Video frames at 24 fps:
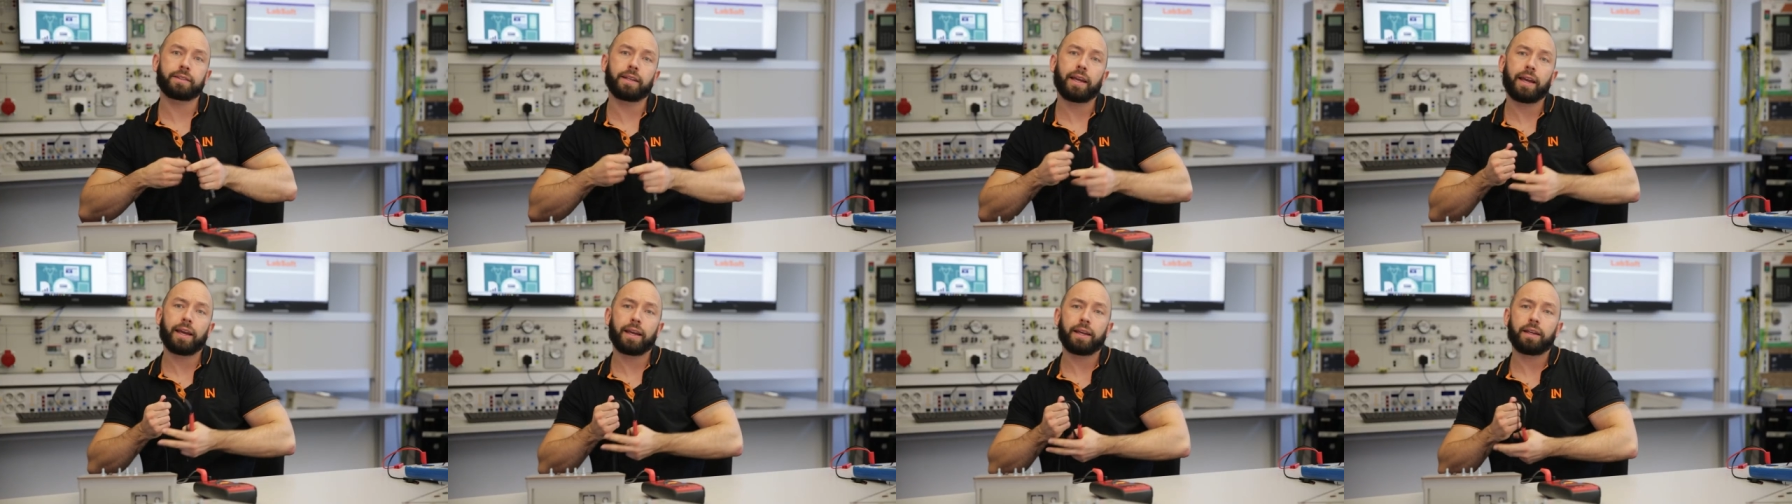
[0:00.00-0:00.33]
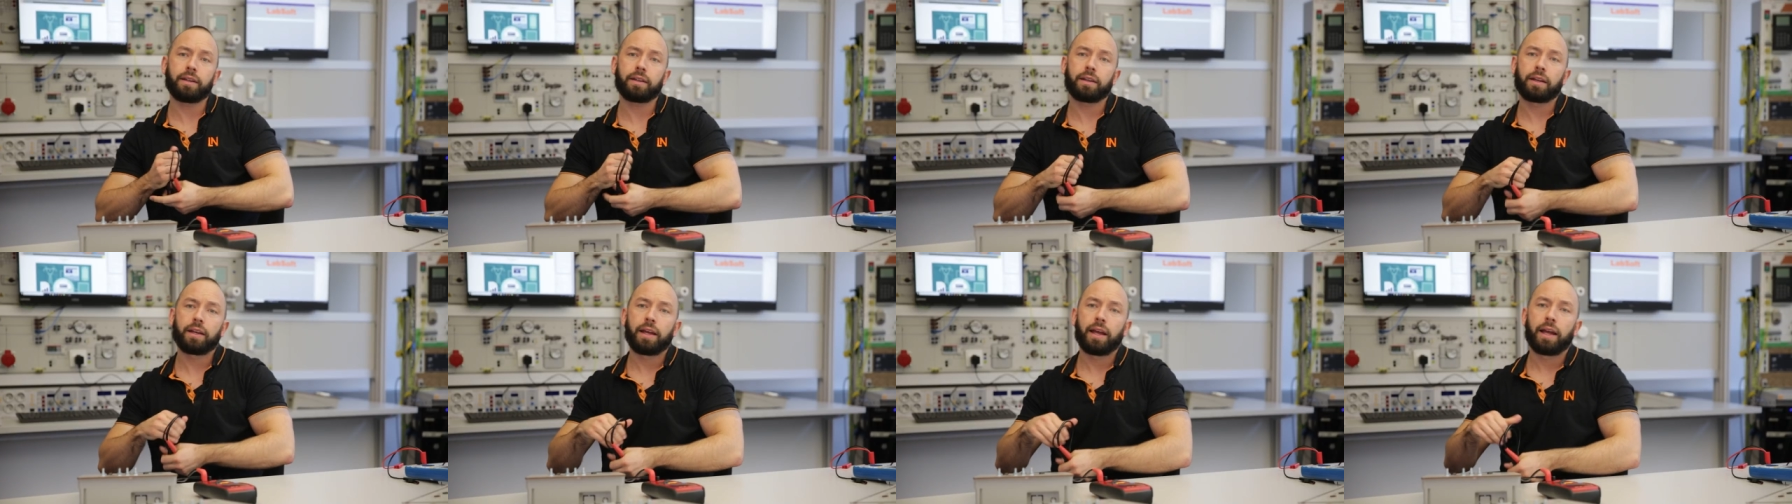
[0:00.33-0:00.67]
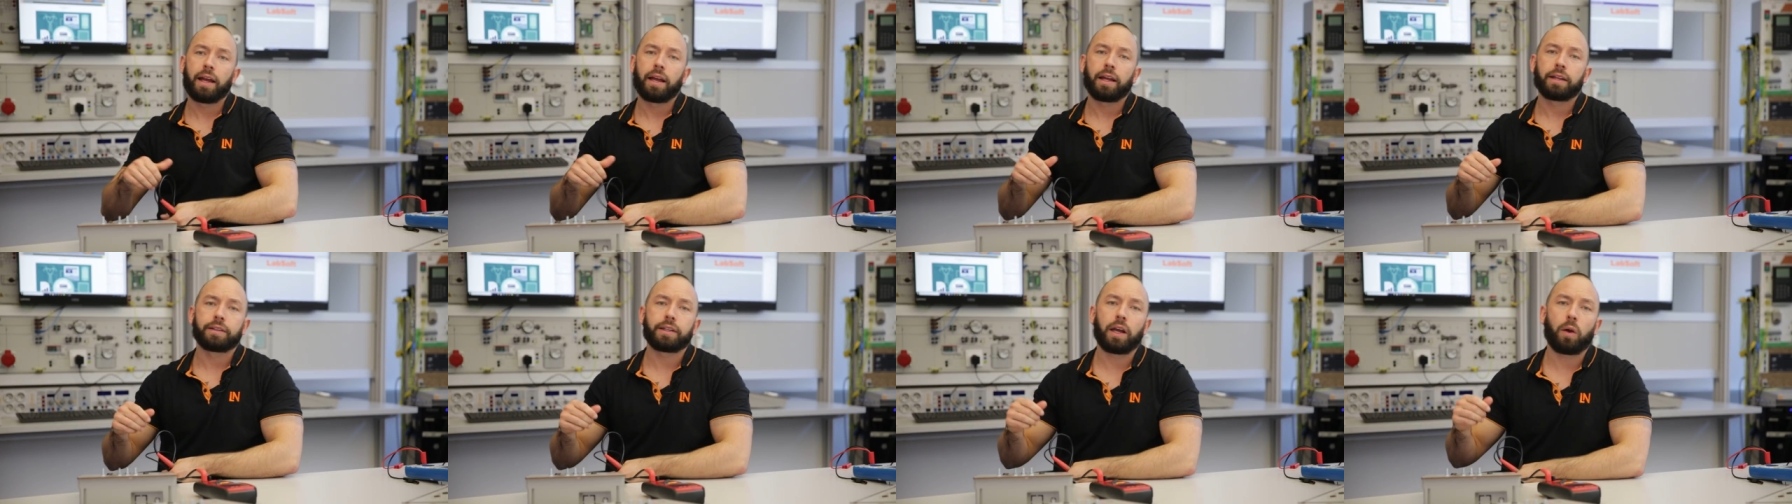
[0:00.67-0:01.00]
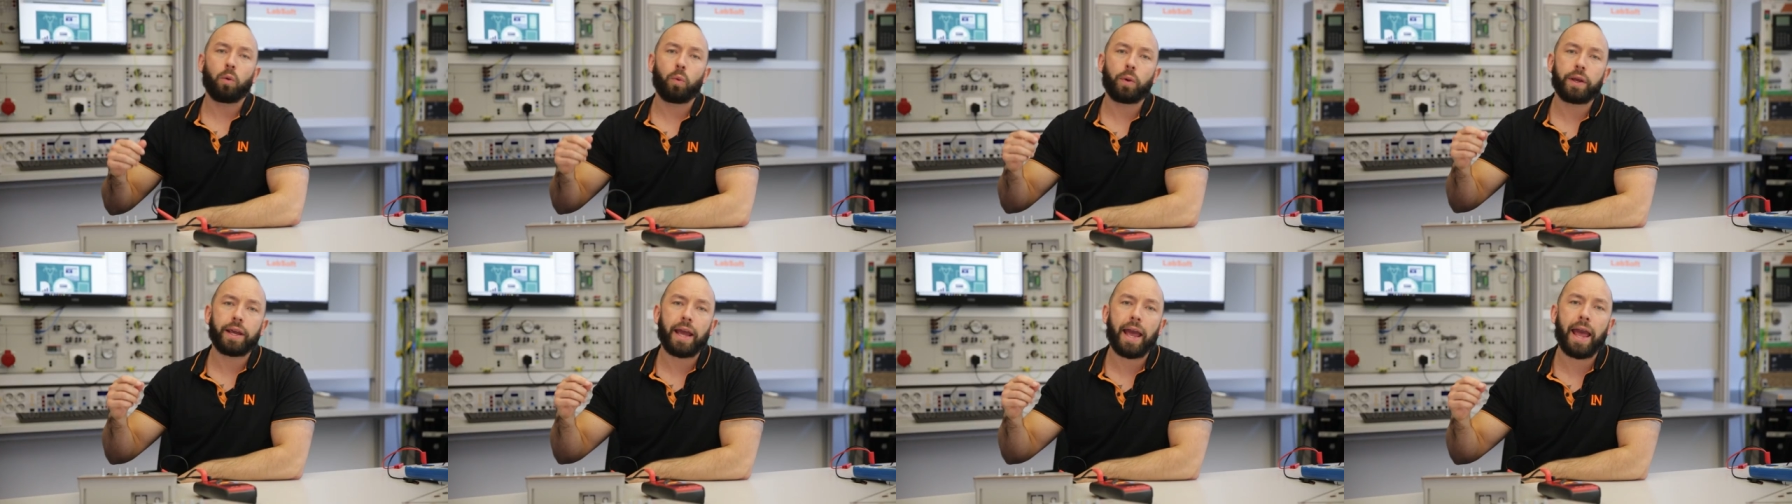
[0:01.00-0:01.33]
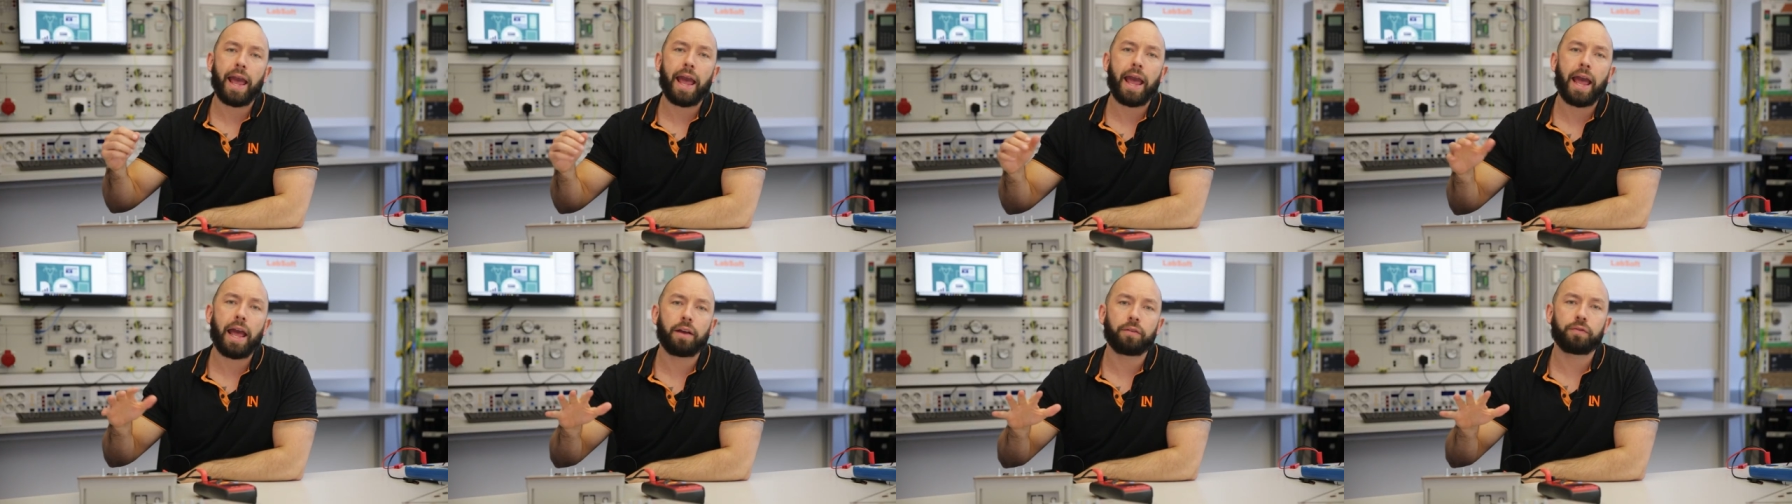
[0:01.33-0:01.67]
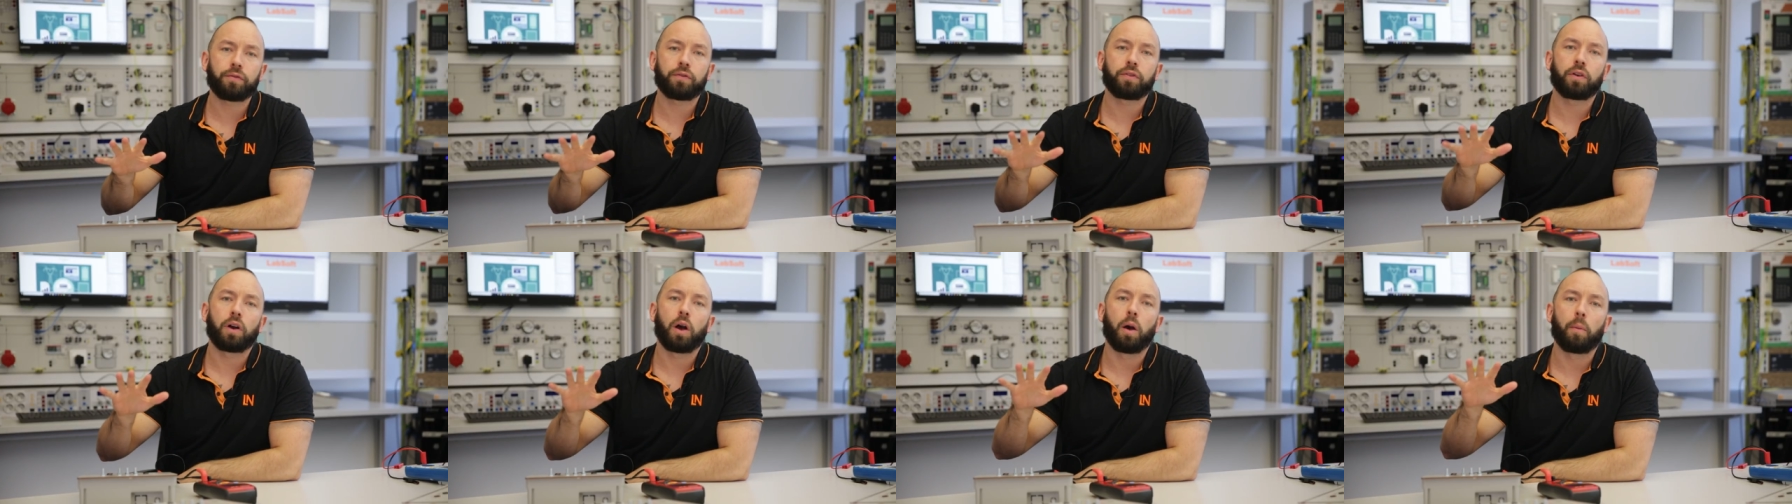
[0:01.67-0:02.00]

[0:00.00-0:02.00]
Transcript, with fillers: say that we have